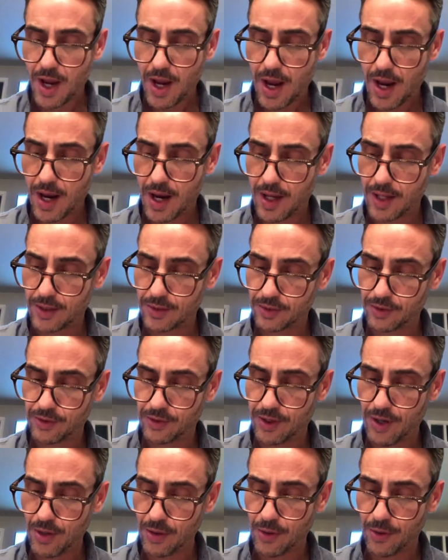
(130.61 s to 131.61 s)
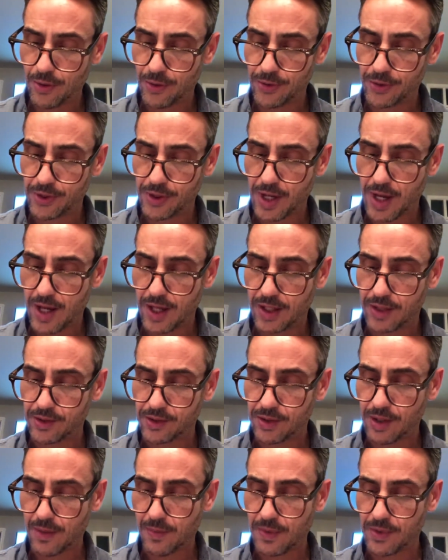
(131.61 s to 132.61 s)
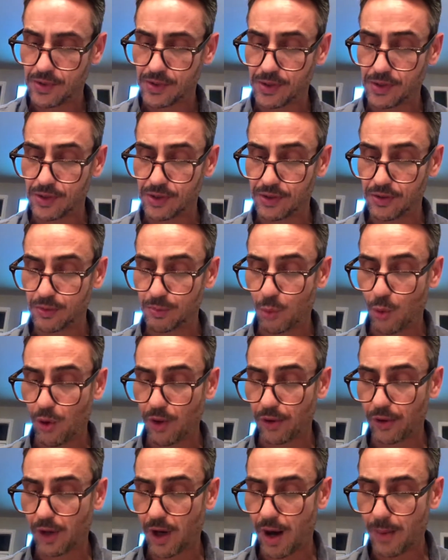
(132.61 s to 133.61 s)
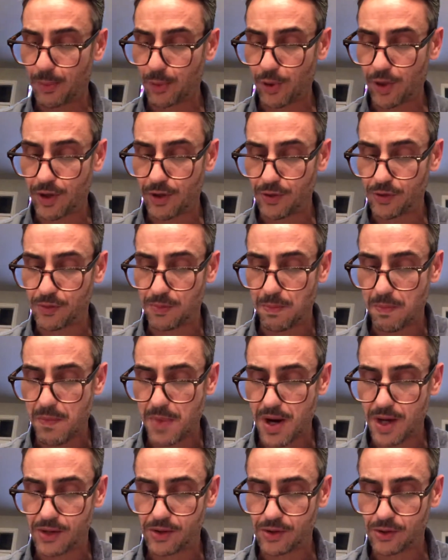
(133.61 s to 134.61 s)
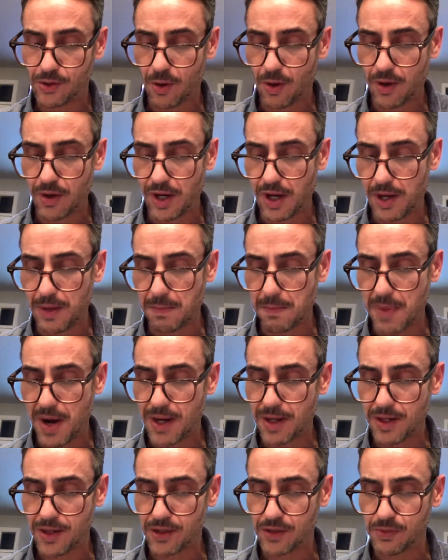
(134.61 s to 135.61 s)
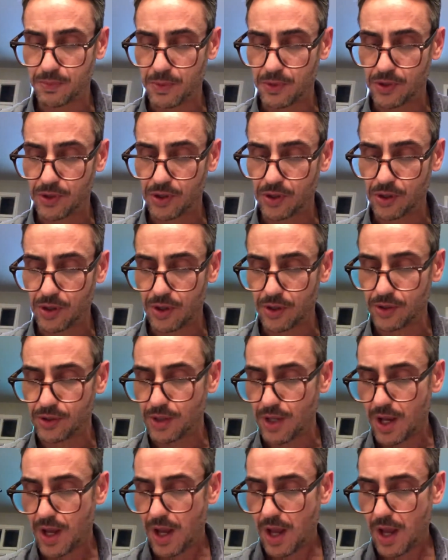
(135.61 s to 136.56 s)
and skills, and in some instances, boiler operators may start in maintenance positions